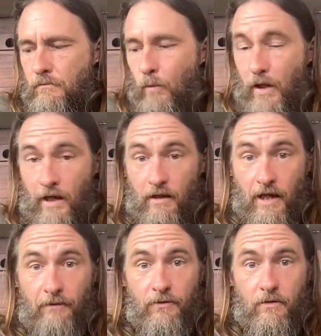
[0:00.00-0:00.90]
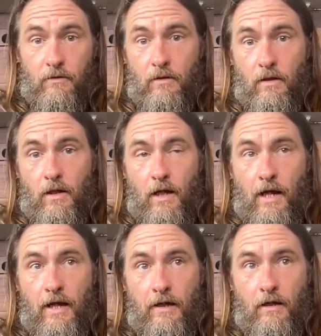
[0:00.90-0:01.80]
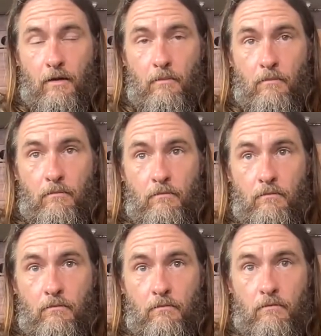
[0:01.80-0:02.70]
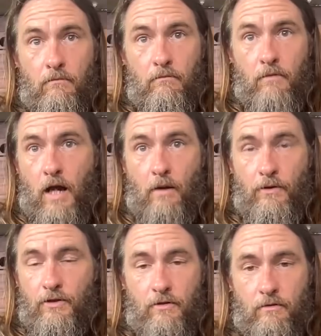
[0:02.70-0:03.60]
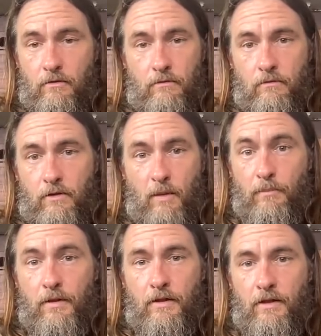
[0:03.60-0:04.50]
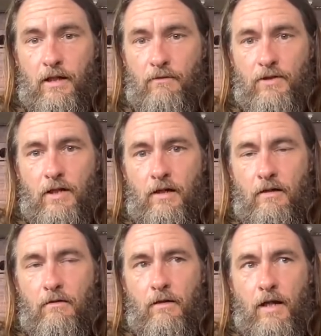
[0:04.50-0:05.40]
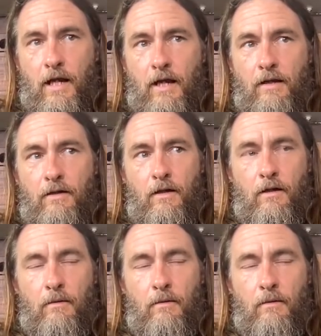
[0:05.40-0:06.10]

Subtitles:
When I left, I was completely devastated, and